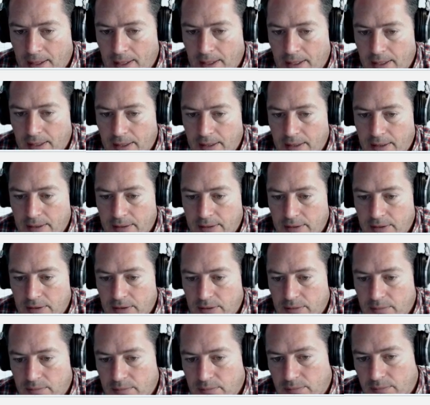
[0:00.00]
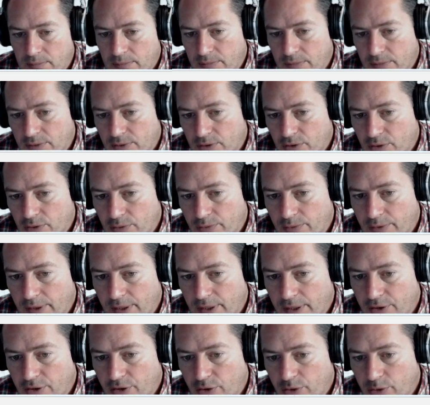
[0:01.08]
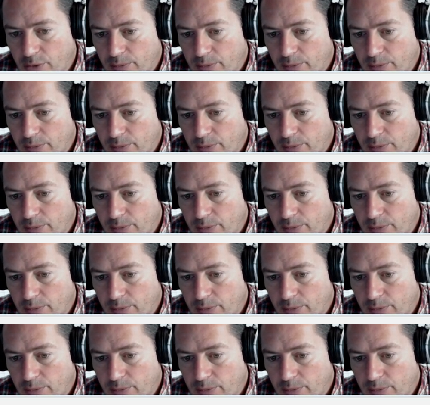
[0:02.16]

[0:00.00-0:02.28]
And so if we had a 2